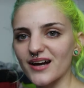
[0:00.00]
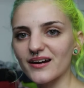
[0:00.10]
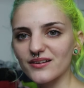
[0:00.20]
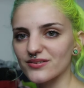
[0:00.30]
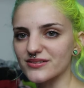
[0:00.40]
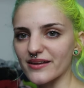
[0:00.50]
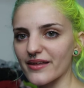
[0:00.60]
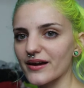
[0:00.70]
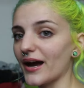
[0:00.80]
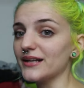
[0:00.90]
How do you say
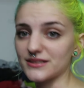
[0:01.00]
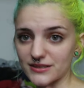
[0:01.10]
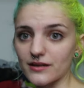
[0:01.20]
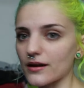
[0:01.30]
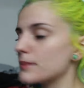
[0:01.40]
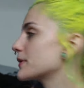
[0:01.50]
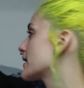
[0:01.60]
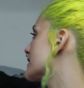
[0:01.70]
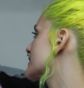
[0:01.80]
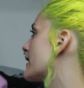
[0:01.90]
that? I had to stand up
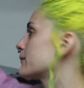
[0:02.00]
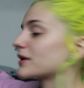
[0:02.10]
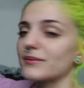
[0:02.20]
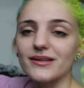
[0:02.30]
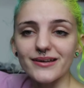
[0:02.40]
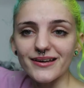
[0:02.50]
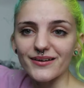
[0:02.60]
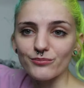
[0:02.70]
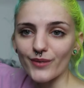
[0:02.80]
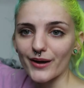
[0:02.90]
and now I'm gonna be
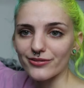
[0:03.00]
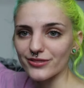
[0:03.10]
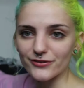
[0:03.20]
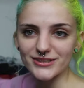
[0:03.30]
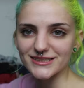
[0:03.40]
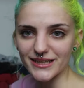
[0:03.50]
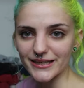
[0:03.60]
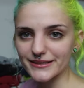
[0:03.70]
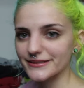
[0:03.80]
looking at the rest of these.